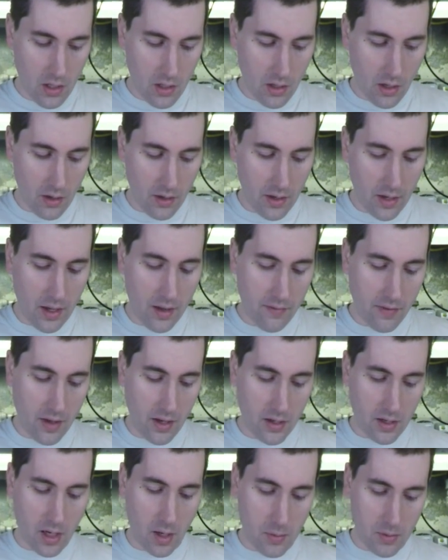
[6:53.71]
Now, I have
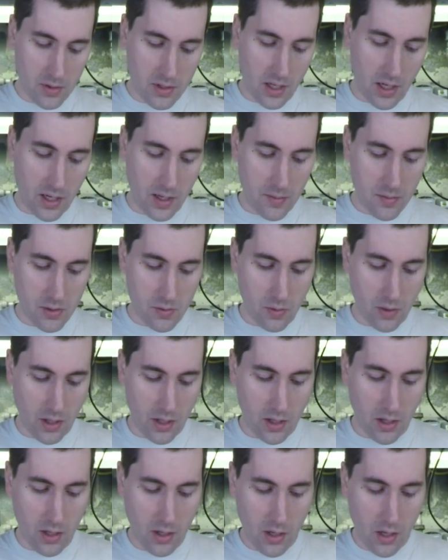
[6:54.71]
had a couple times
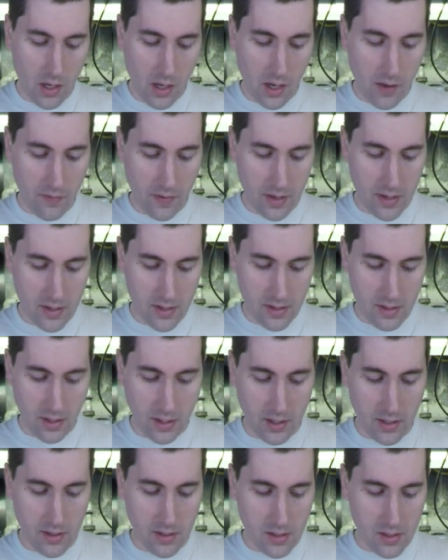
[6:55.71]
where if I didn't
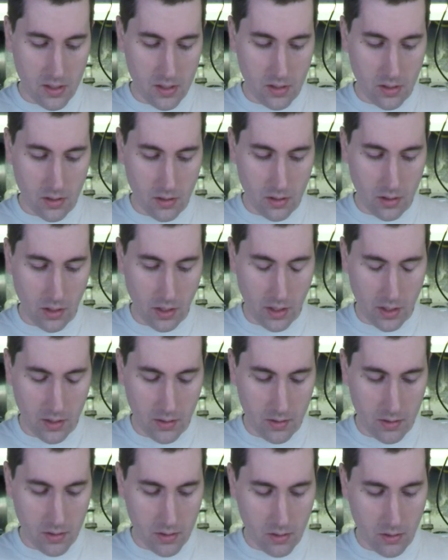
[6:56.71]
tighten this
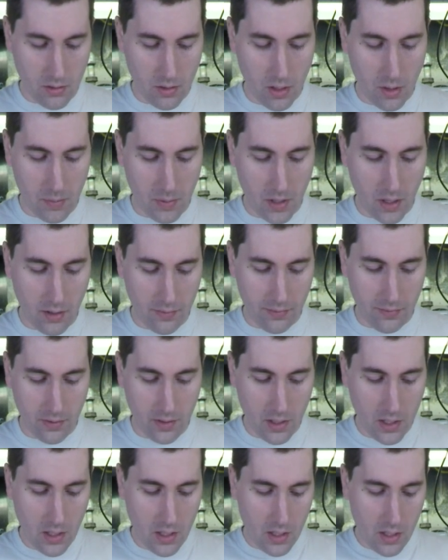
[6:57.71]
screw up enough,
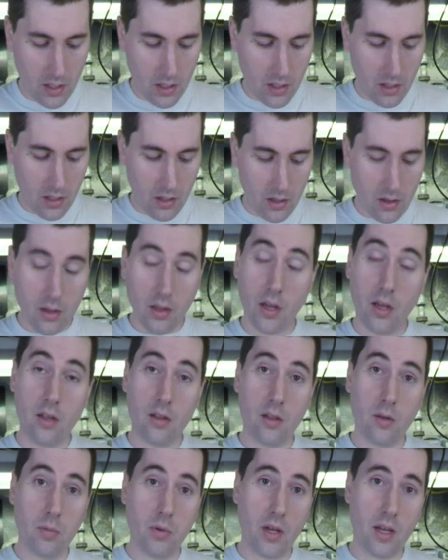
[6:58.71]

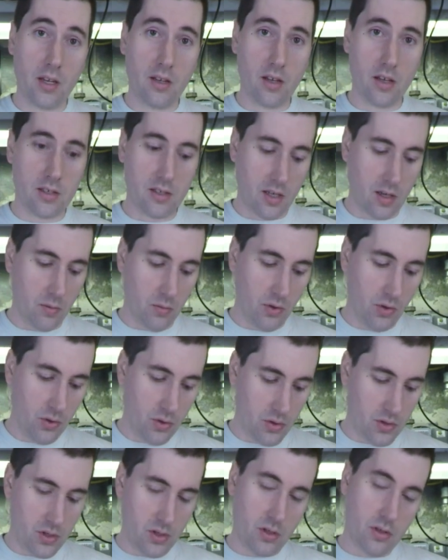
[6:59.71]
then the blade does come
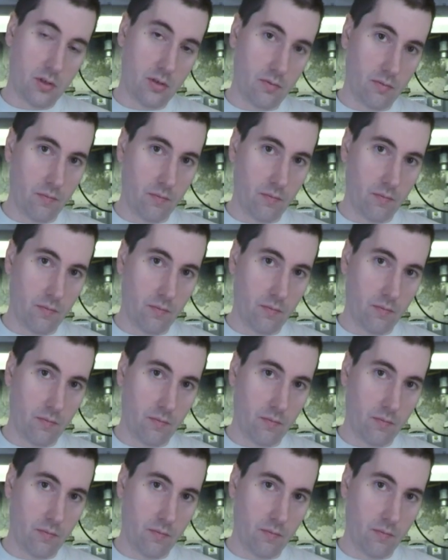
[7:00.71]
loose.